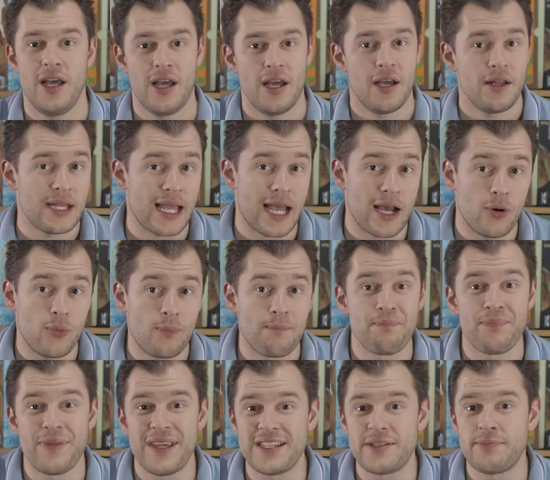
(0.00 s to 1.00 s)
Now,
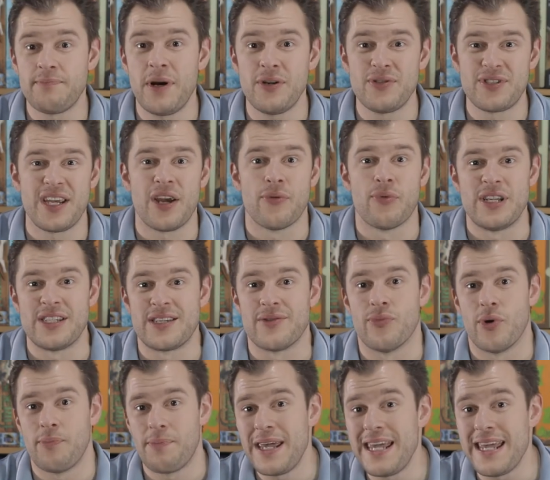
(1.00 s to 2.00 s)
it's mostly a rinse and
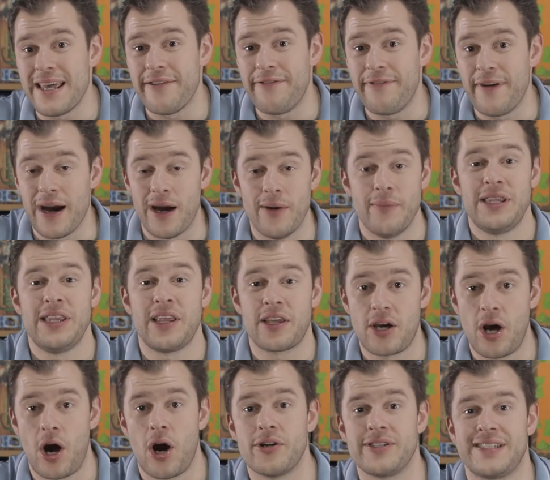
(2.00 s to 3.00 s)
repeat affair. I mean, the
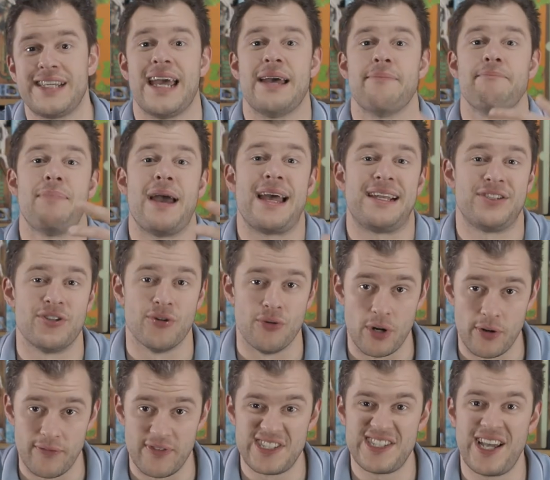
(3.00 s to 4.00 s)
cards get better
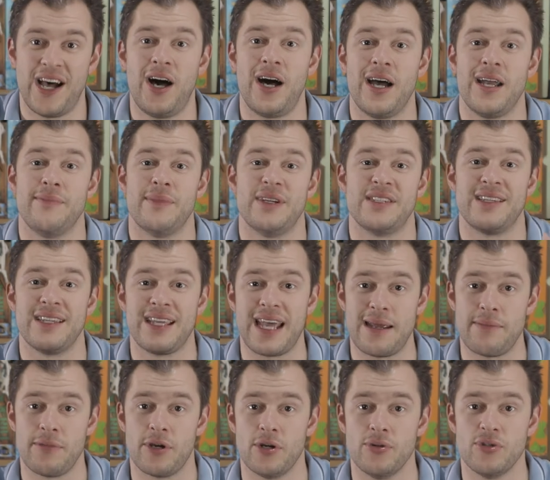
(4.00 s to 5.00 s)
over time as the game
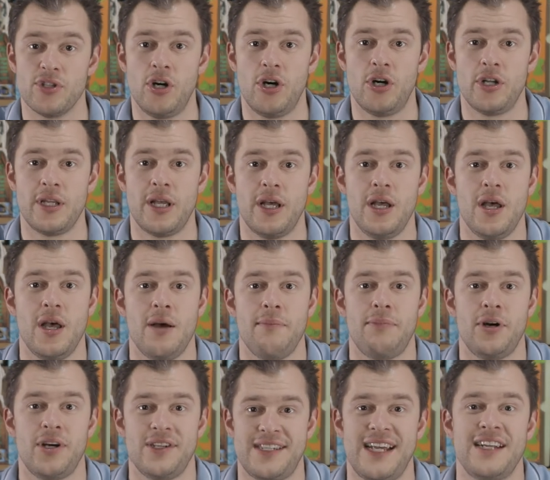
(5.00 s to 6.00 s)
goes on, but
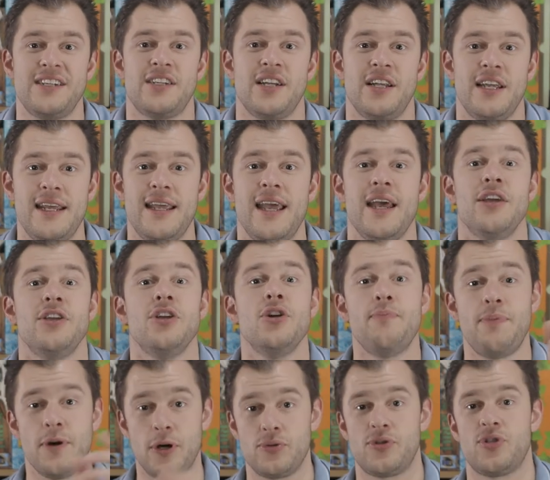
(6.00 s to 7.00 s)
essentially, you
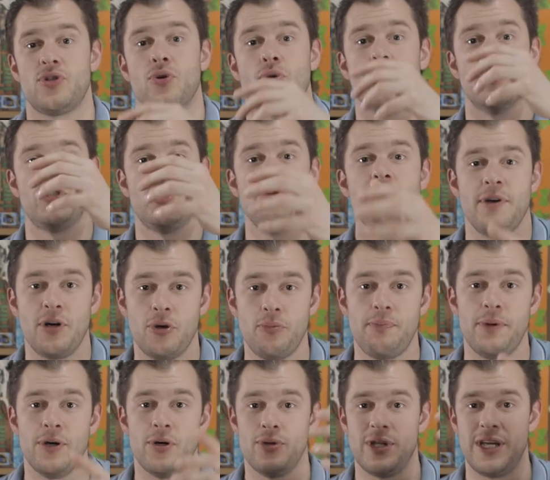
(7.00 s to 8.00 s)
build stores, you build
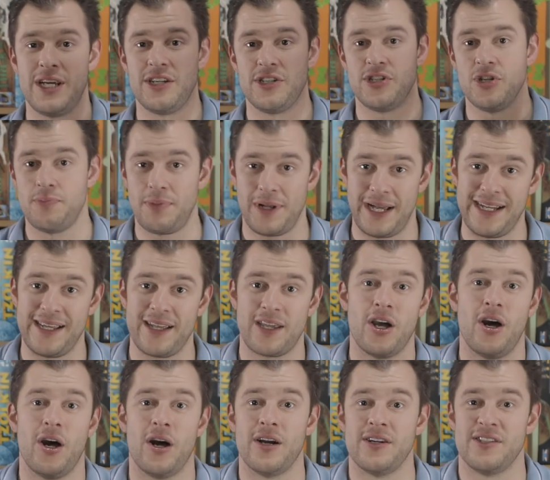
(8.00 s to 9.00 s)
buildings, you play the
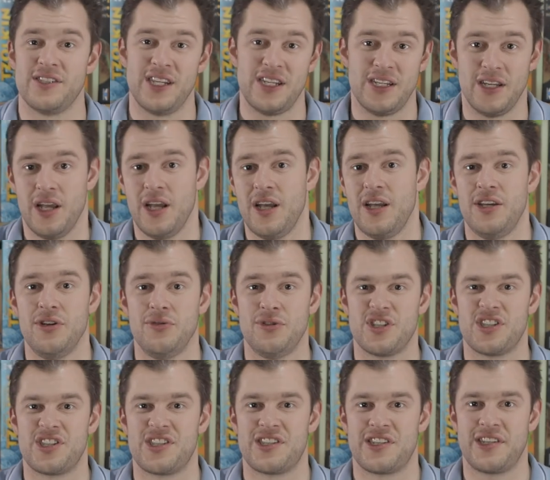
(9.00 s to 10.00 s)
cards, and you just
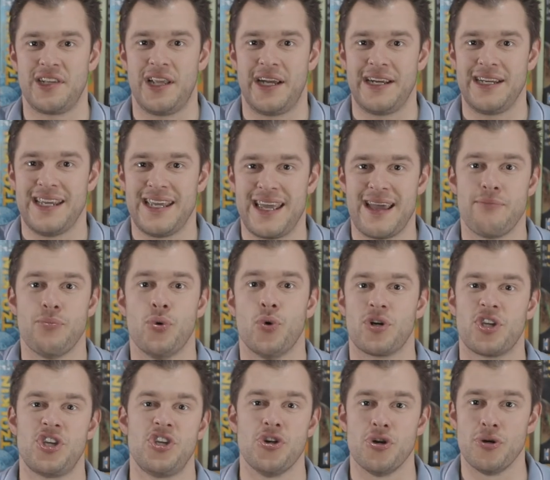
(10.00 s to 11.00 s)
slightly get more
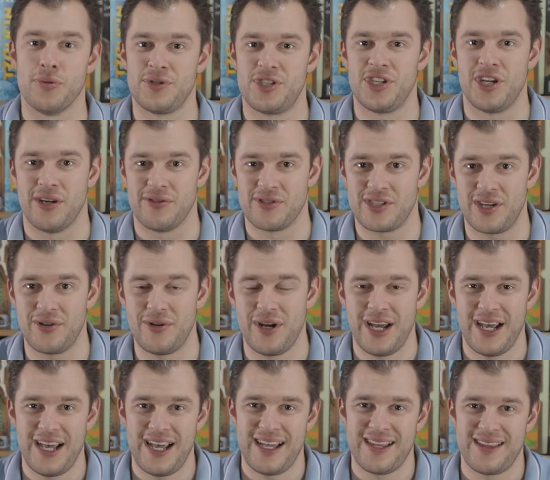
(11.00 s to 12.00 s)
cubes, you know. So,
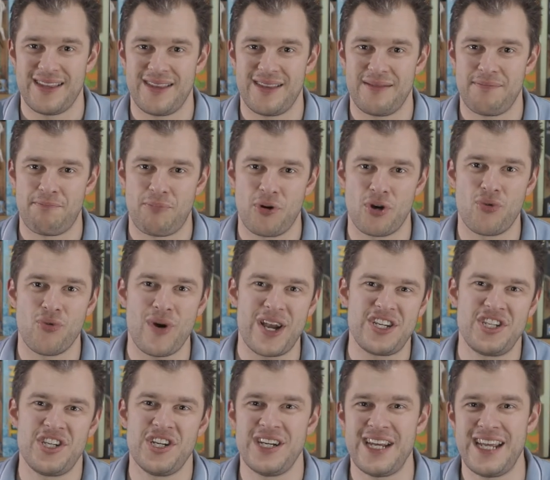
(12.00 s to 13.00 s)

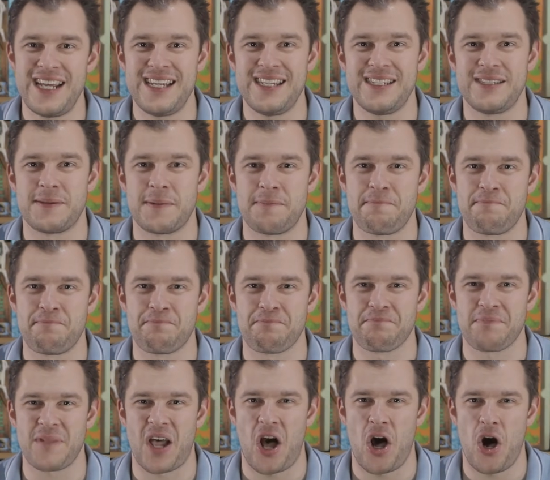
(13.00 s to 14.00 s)
progression is
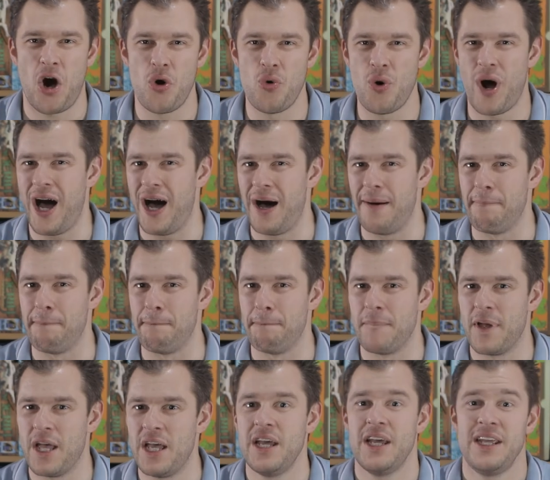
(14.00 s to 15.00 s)
ho hum.
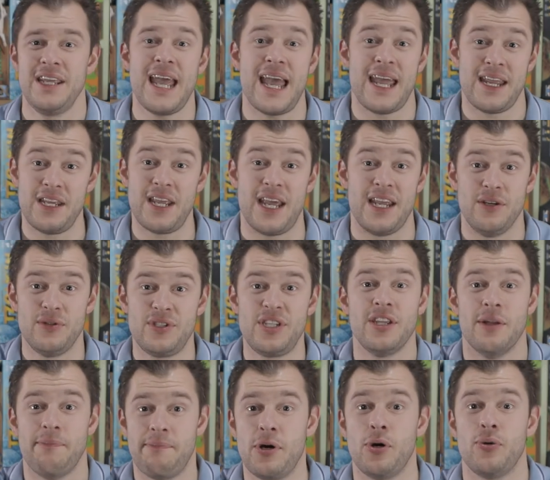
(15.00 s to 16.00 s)
Yeah, yeah, you see the
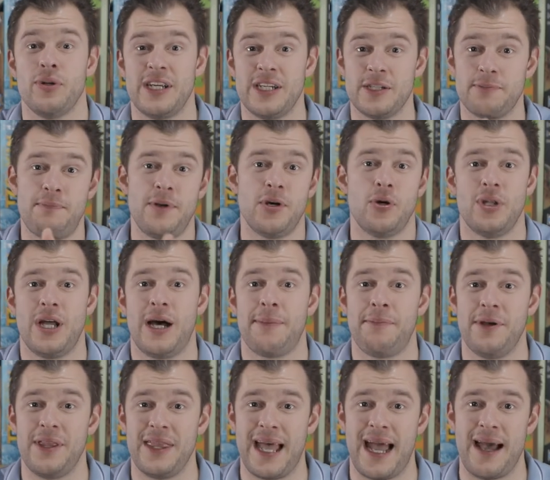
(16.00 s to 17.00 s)
buildings build up
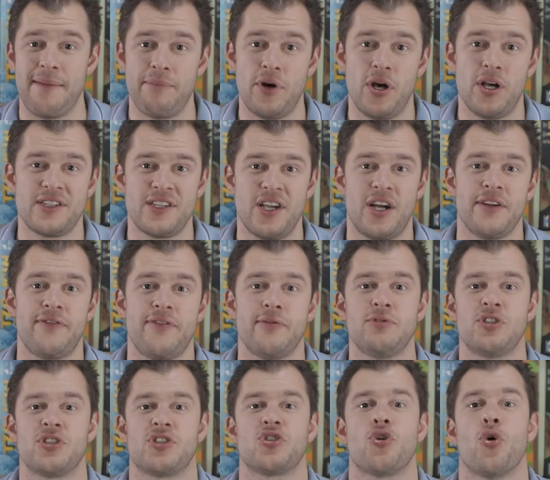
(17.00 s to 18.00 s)
and that, but aside from just
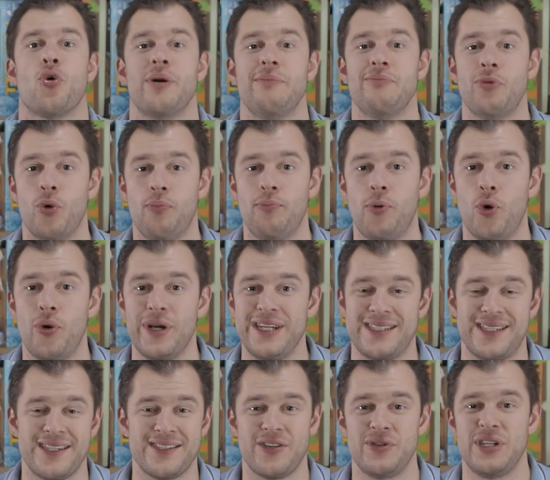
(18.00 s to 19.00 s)
scoring more points,
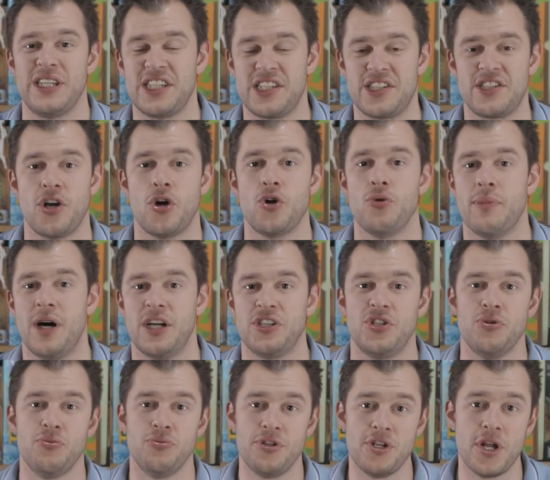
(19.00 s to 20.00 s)
there's only so much you
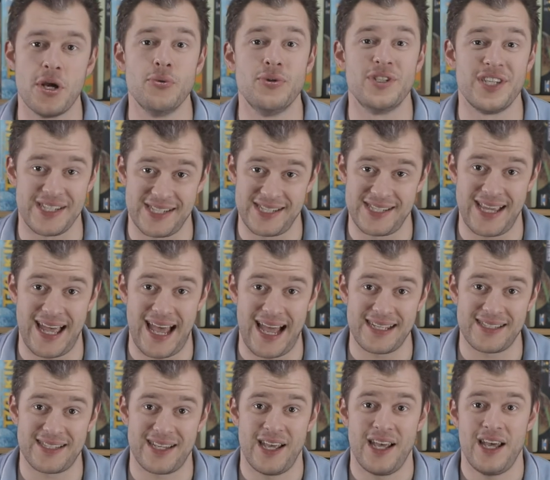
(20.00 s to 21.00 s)
notice that
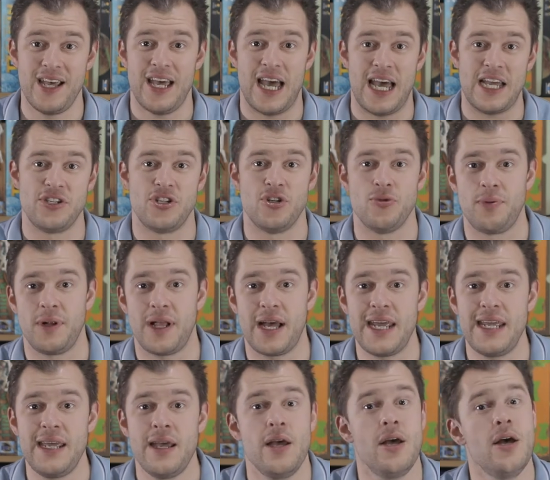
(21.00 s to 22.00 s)
as you play.
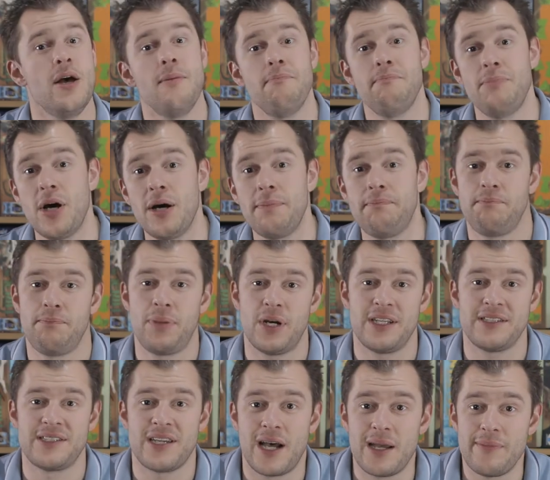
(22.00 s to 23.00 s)
But by the
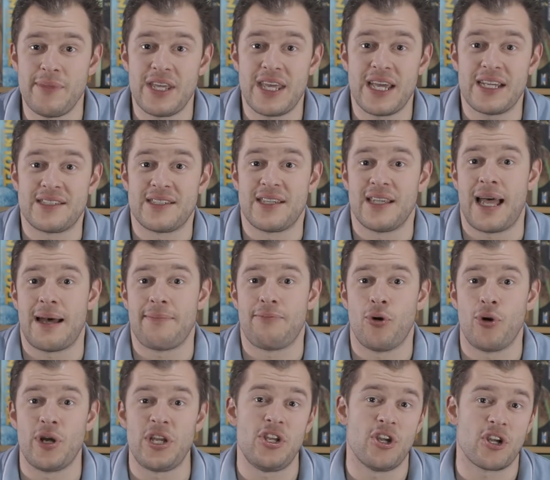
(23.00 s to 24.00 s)
time it gets to that
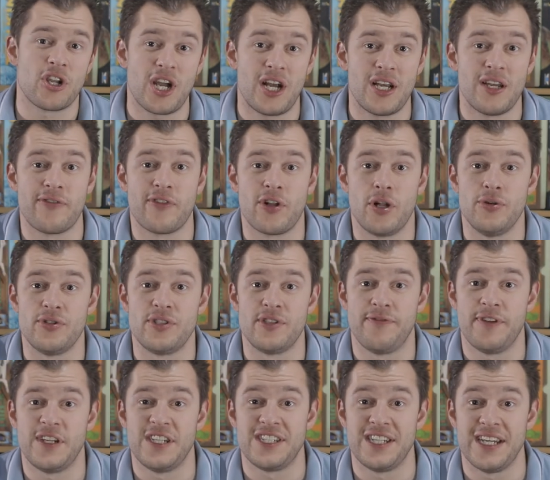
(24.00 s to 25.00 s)
point, you're kind of close to
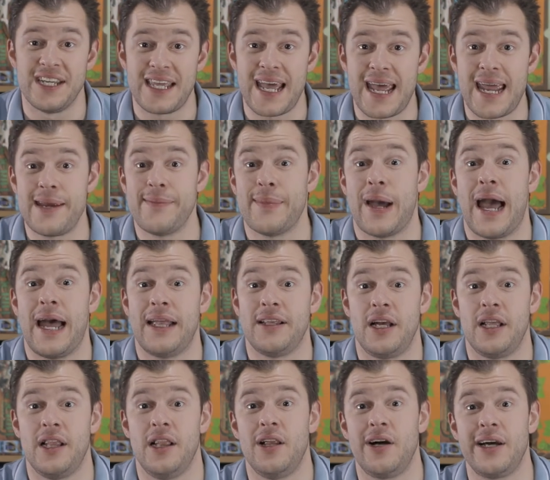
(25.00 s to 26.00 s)
finishing the game, and I
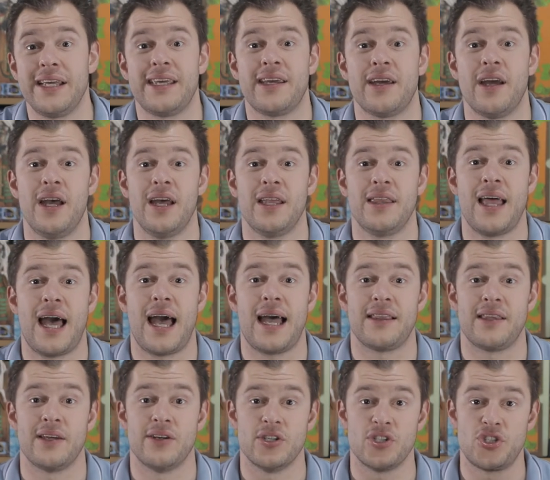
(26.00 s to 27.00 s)
like that
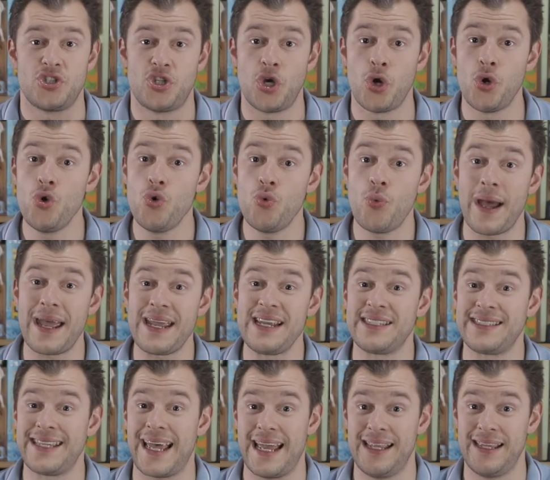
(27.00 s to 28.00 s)
there's two ways
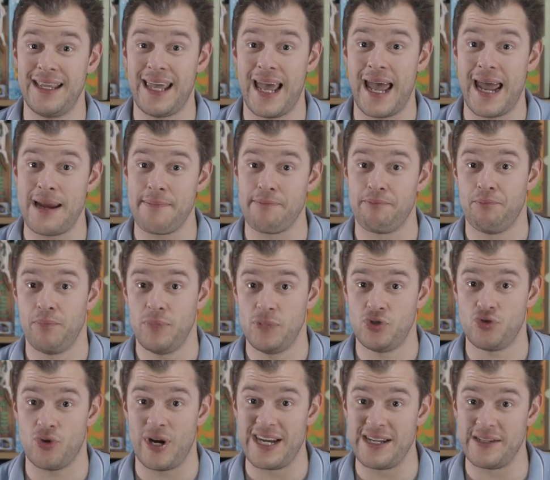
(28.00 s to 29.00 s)
to end the game
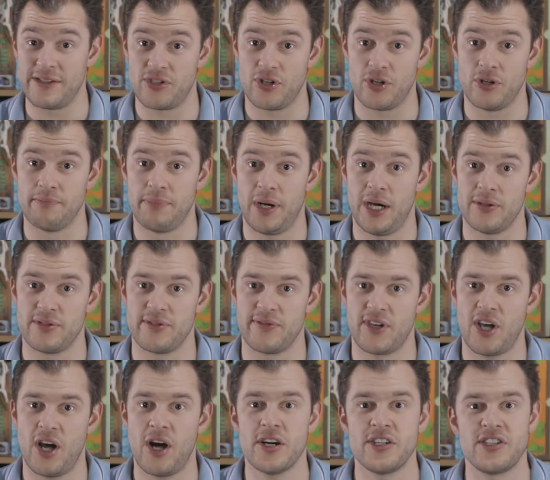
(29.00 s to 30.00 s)
drain certain piles of
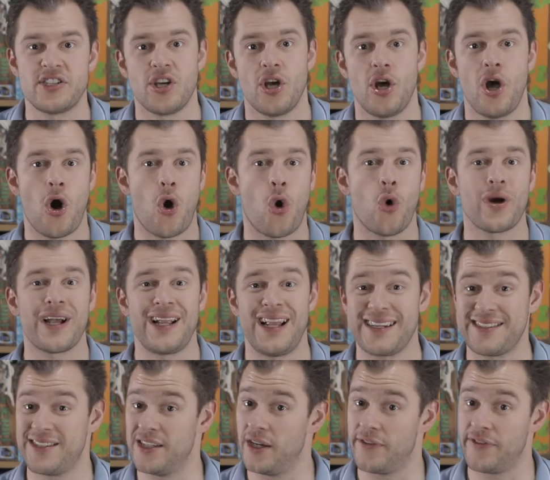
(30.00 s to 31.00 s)
cards, or collect
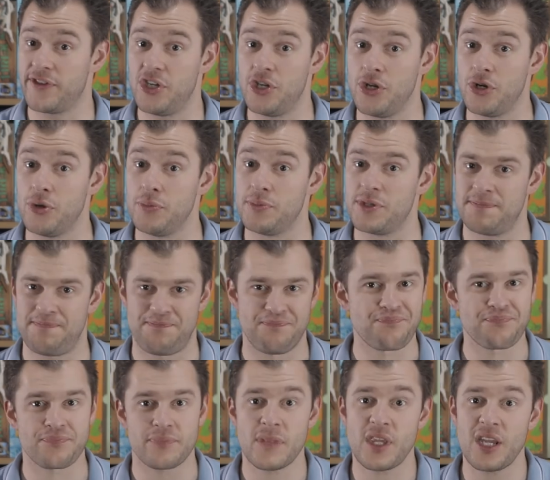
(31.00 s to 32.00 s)
enough cubes,
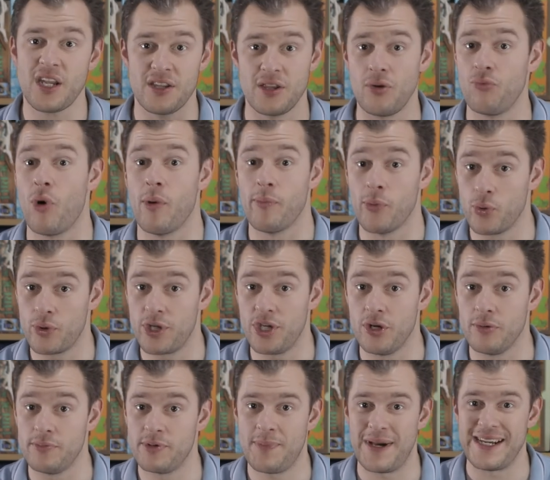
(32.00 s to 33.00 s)
the rubble cubes
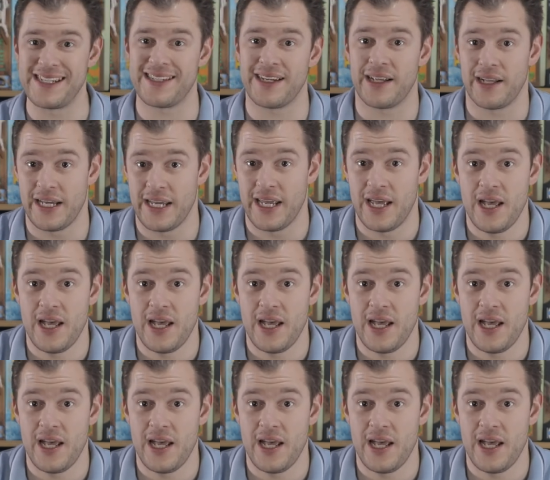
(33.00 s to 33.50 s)
basically.